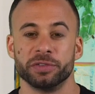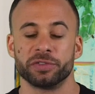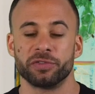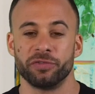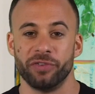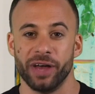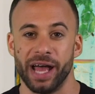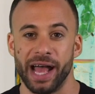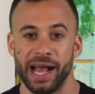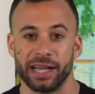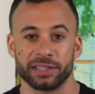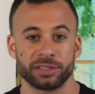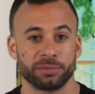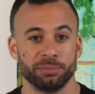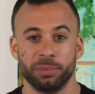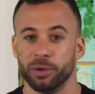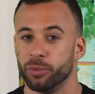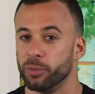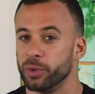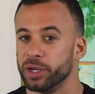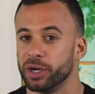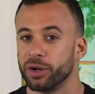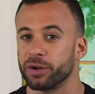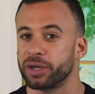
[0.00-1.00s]
fast, but
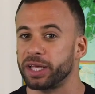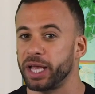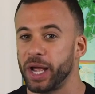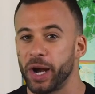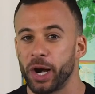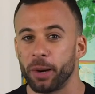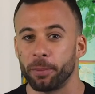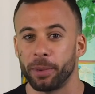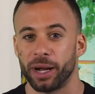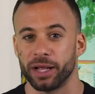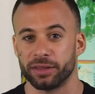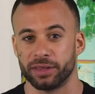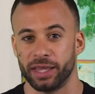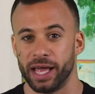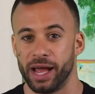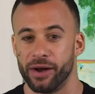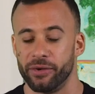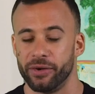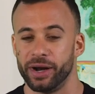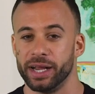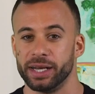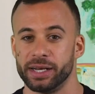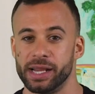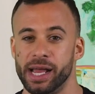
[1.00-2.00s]
we don't care about that
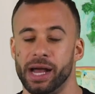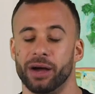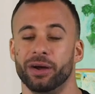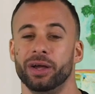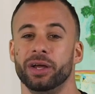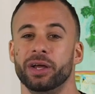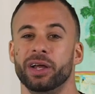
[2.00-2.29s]
right now.